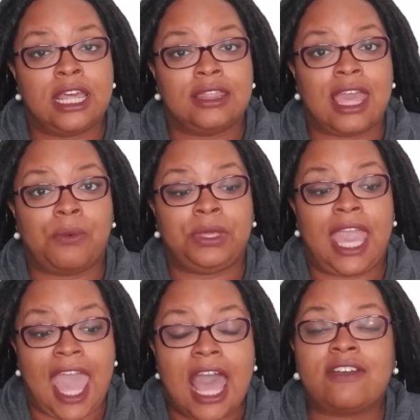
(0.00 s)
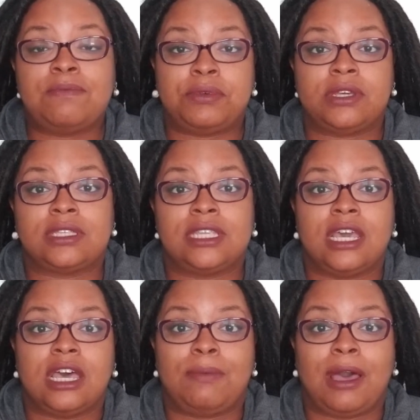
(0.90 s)
that we have books
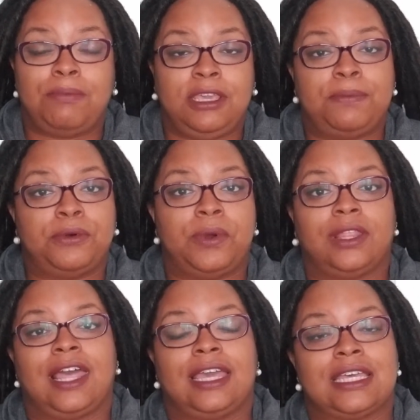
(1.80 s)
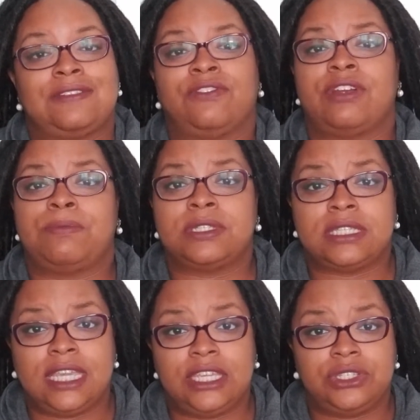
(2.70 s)
about people who are like us for
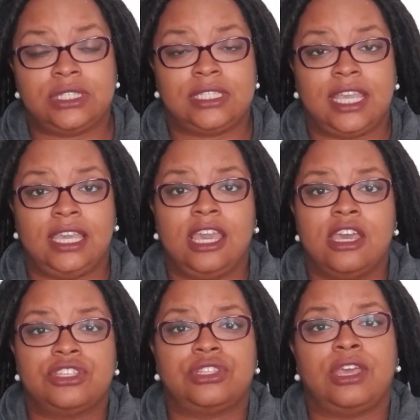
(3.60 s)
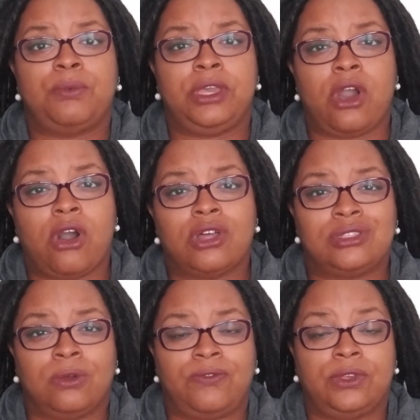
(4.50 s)
representation's sake, so that we all
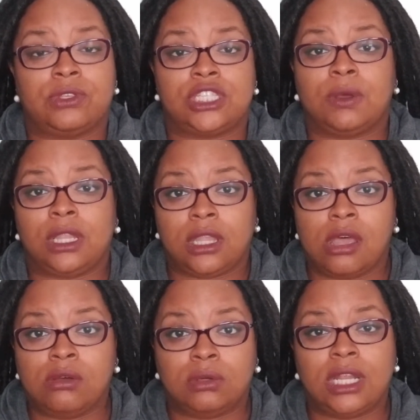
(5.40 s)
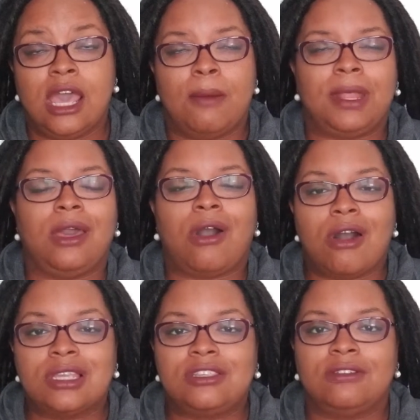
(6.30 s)
don't feel so alone. But I
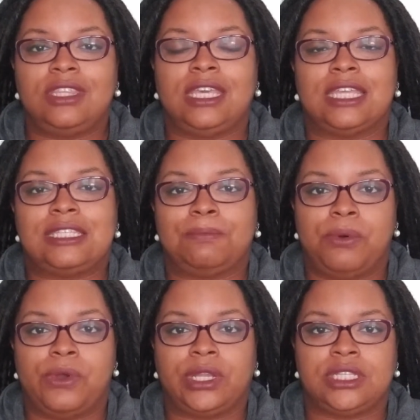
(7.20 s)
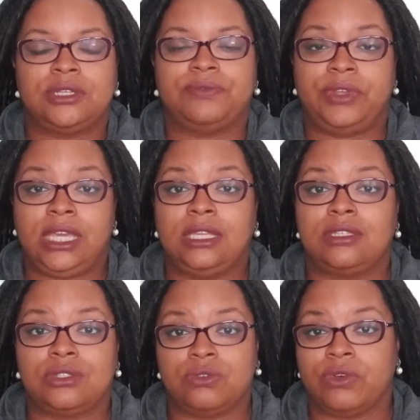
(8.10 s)
also think it's important to read
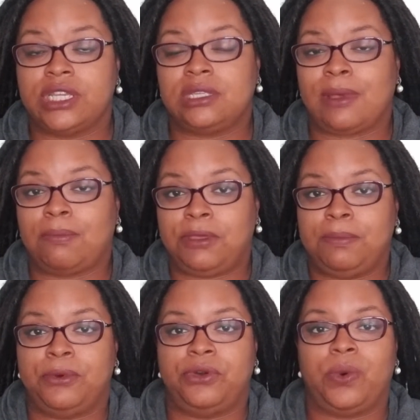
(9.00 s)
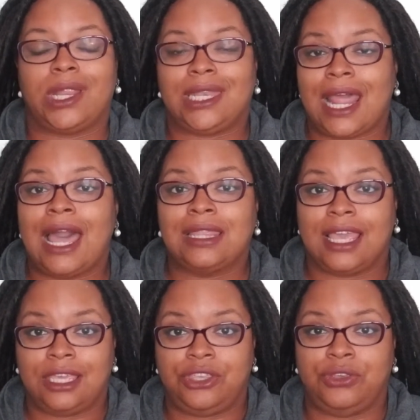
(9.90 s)
stories about people who are not
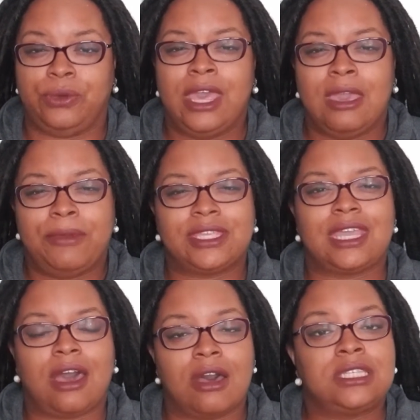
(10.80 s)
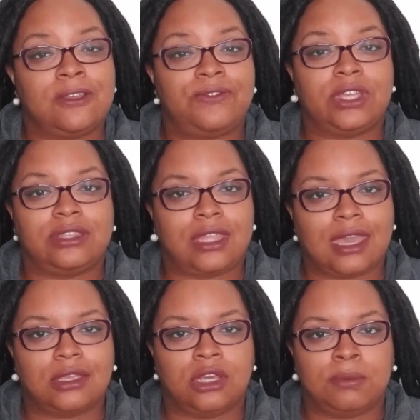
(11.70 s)
like you, because I also feel like
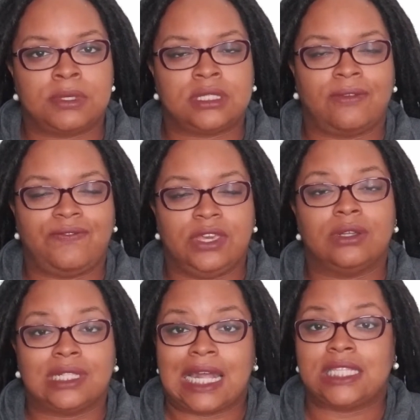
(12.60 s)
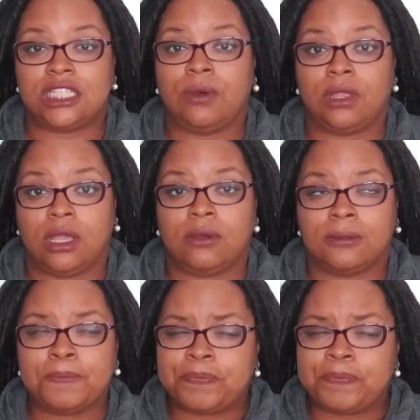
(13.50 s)
that can help us feel not so alone.